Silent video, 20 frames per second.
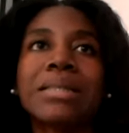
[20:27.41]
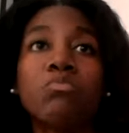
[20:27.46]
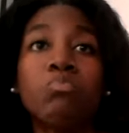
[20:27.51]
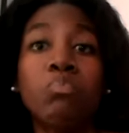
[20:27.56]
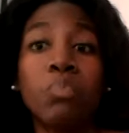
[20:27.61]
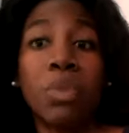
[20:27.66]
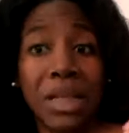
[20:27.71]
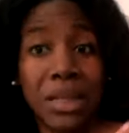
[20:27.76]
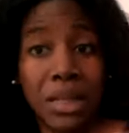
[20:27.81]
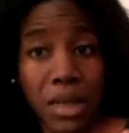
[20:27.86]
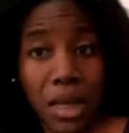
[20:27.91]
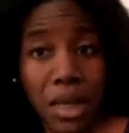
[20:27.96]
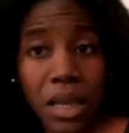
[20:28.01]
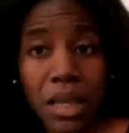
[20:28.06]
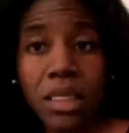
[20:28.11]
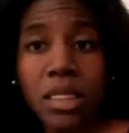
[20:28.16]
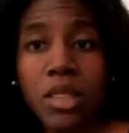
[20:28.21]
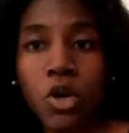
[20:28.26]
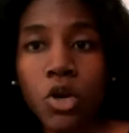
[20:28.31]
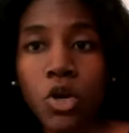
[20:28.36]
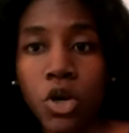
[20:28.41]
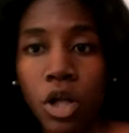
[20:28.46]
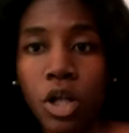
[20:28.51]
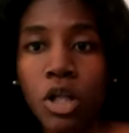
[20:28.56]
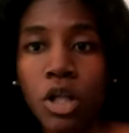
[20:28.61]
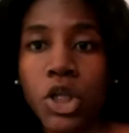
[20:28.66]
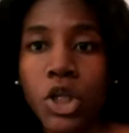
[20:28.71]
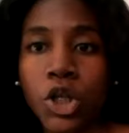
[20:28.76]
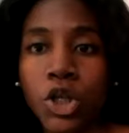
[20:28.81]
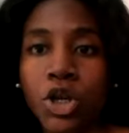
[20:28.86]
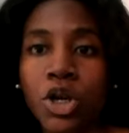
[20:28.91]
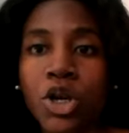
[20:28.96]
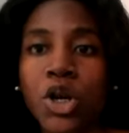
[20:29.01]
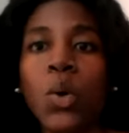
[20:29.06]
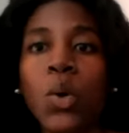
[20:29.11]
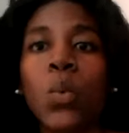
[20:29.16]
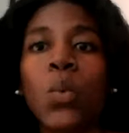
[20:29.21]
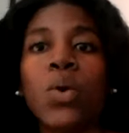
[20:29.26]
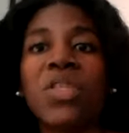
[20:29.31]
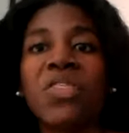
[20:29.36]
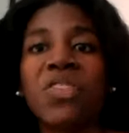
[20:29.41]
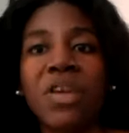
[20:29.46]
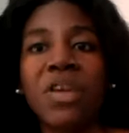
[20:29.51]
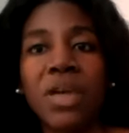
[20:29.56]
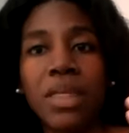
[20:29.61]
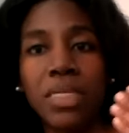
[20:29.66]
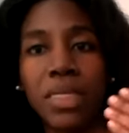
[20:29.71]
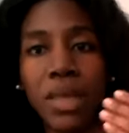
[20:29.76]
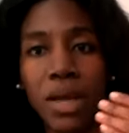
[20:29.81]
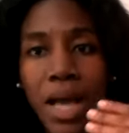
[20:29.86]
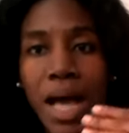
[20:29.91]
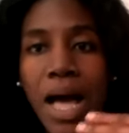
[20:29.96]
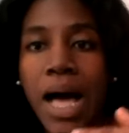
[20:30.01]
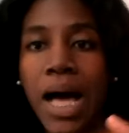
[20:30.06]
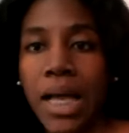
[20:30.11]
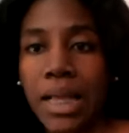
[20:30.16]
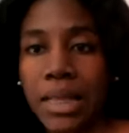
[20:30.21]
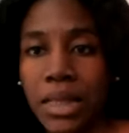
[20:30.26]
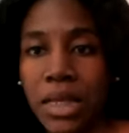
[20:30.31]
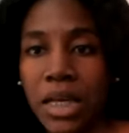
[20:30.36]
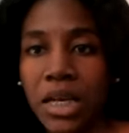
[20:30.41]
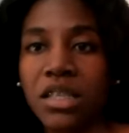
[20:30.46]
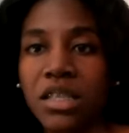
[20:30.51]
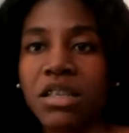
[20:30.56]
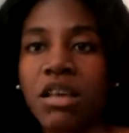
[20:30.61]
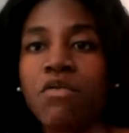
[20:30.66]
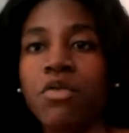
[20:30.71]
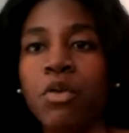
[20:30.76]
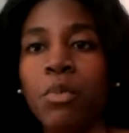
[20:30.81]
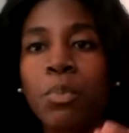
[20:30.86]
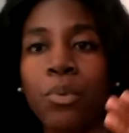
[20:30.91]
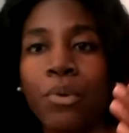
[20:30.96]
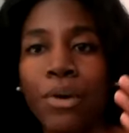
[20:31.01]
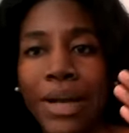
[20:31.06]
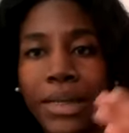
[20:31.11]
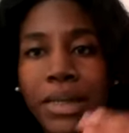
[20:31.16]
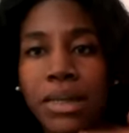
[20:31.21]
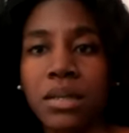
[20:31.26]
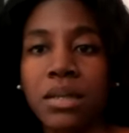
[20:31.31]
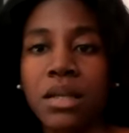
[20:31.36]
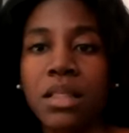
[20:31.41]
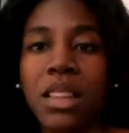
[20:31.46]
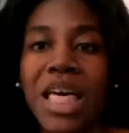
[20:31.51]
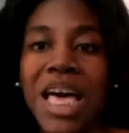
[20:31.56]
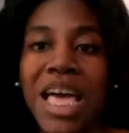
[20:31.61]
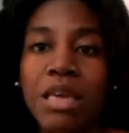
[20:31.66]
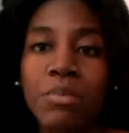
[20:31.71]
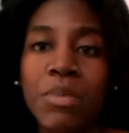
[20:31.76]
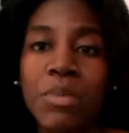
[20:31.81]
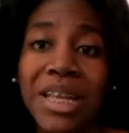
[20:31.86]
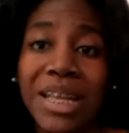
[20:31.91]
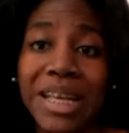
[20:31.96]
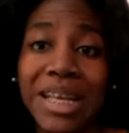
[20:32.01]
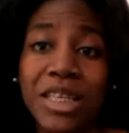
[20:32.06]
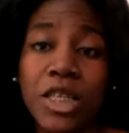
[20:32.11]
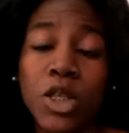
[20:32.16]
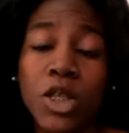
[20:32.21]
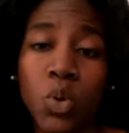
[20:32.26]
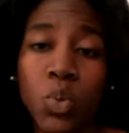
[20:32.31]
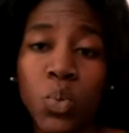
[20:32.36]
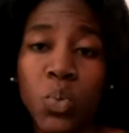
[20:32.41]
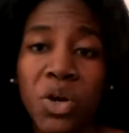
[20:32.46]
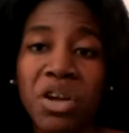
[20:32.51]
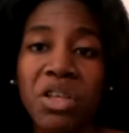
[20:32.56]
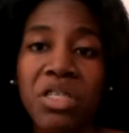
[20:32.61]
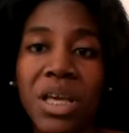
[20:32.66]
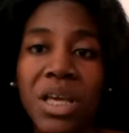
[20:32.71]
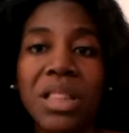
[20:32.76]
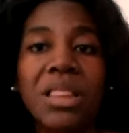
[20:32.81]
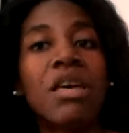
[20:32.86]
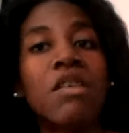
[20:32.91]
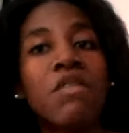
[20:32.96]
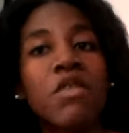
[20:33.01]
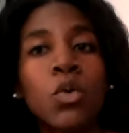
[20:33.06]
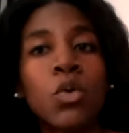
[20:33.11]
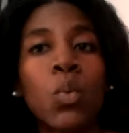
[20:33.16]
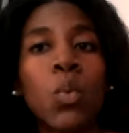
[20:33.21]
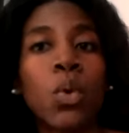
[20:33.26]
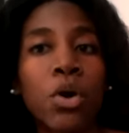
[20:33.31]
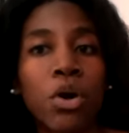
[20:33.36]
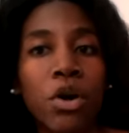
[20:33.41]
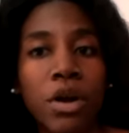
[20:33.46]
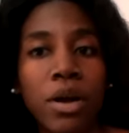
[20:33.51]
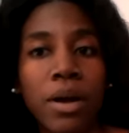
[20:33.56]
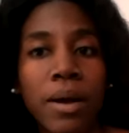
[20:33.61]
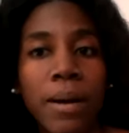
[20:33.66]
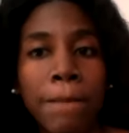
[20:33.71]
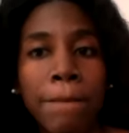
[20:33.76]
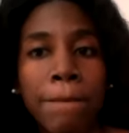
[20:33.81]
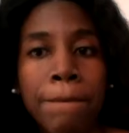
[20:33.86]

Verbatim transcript: maintain their culture within the context of the present climate as to where they live and work.